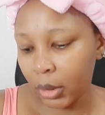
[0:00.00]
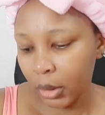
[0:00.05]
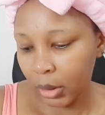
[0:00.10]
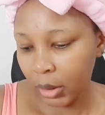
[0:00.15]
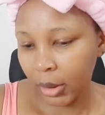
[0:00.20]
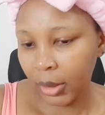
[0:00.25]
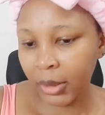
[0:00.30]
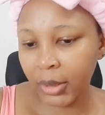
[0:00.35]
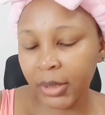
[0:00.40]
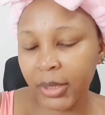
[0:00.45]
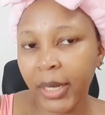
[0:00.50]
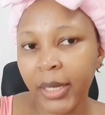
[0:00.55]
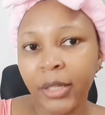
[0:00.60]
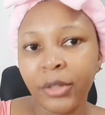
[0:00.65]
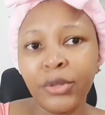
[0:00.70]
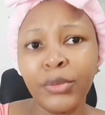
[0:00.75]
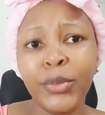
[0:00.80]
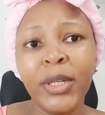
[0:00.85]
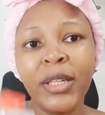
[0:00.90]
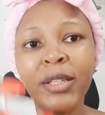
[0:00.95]
and I
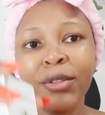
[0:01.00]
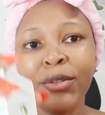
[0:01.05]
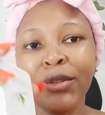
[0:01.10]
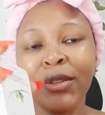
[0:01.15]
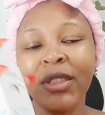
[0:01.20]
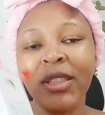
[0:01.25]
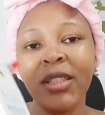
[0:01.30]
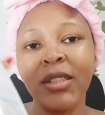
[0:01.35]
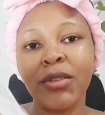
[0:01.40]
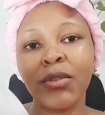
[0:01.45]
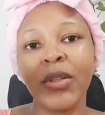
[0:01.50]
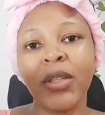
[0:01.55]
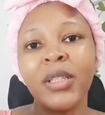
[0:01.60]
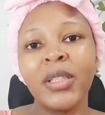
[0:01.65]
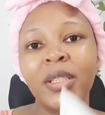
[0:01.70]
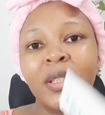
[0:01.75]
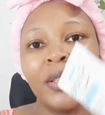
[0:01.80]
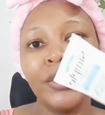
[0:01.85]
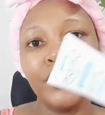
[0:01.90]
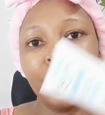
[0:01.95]
normally use this
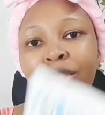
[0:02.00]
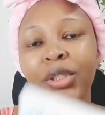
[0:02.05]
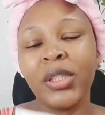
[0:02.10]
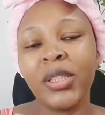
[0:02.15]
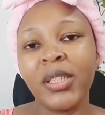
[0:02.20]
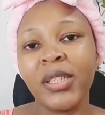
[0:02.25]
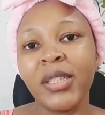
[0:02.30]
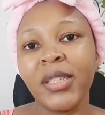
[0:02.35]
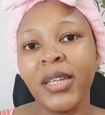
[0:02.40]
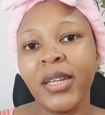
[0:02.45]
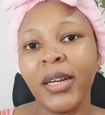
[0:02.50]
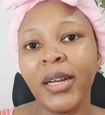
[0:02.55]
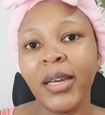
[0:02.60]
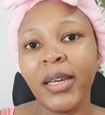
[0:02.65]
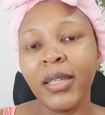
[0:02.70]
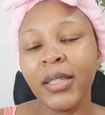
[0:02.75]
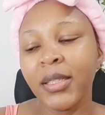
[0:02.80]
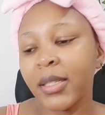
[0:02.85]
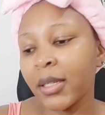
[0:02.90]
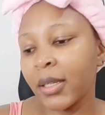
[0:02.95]
one during the day and
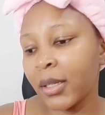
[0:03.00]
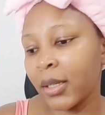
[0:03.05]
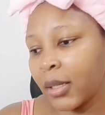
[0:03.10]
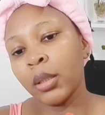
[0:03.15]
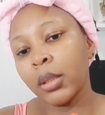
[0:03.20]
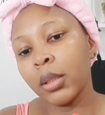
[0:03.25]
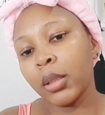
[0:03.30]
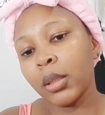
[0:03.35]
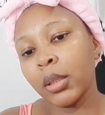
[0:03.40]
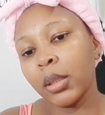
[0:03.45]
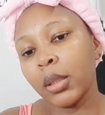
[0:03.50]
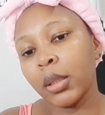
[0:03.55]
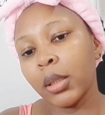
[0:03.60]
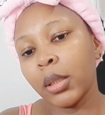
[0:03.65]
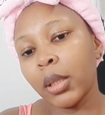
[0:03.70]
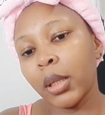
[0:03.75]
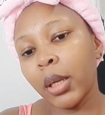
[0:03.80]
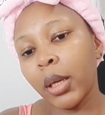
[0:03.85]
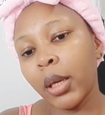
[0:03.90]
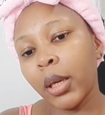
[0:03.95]
night,
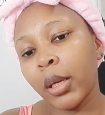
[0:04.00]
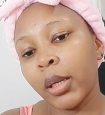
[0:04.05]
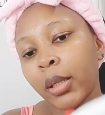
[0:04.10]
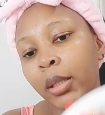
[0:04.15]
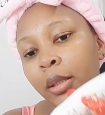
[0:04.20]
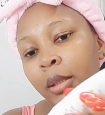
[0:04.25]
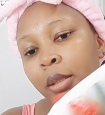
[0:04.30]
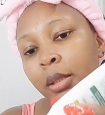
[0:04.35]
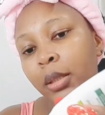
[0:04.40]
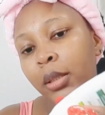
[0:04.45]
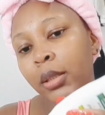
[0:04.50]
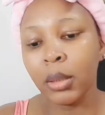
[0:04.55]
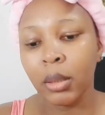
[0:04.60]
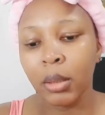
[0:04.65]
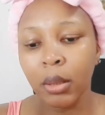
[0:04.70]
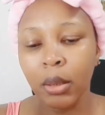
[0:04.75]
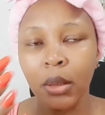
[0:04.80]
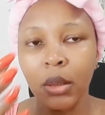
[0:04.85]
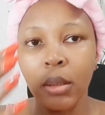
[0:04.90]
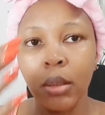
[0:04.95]
and
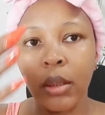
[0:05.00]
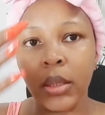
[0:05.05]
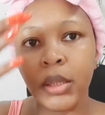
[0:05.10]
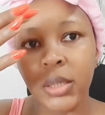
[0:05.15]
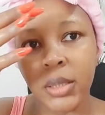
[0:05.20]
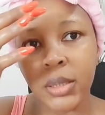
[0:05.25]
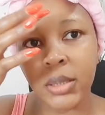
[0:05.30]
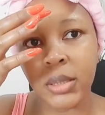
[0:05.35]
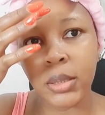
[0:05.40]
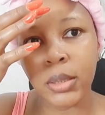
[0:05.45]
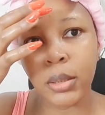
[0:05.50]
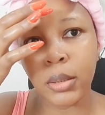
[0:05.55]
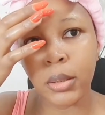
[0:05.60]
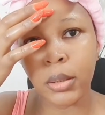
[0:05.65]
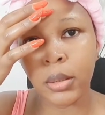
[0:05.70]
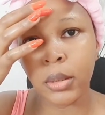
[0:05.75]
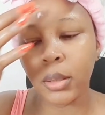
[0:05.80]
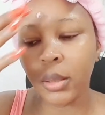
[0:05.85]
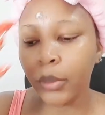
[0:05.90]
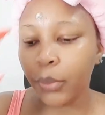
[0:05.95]
I just
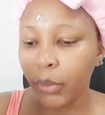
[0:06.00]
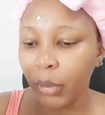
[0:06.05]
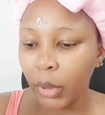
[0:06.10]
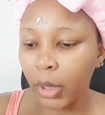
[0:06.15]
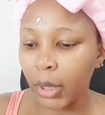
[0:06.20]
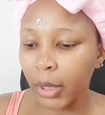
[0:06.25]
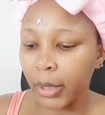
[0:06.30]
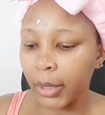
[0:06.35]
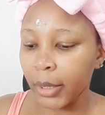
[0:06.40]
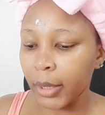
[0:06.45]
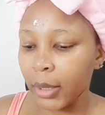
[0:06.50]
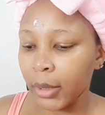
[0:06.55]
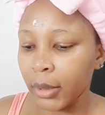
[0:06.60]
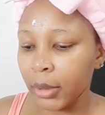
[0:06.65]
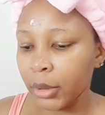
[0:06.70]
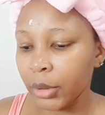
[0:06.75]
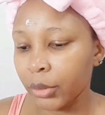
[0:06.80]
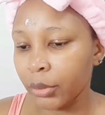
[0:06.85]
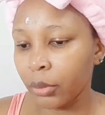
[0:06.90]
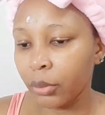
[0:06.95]
apply a
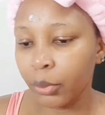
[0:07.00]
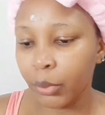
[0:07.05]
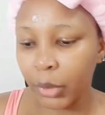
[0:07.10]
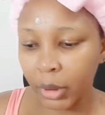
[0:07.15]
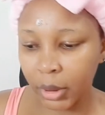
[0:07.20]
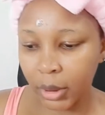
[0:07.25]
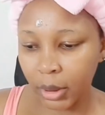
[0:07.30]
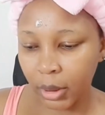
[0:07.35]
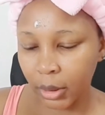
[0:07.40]
little bit